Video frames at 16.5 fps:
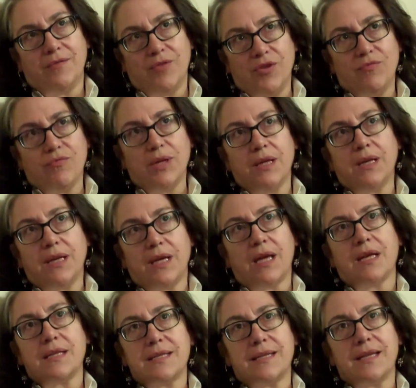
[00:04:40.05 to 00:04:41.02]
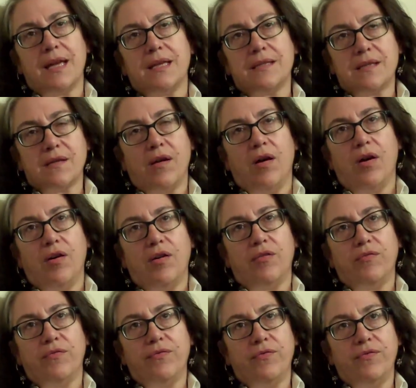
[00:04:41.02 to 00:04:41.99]
you really get a sense
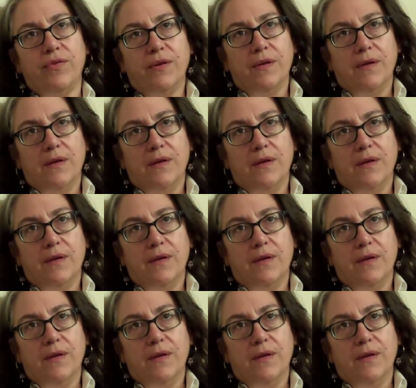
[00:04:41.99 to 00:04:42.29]
of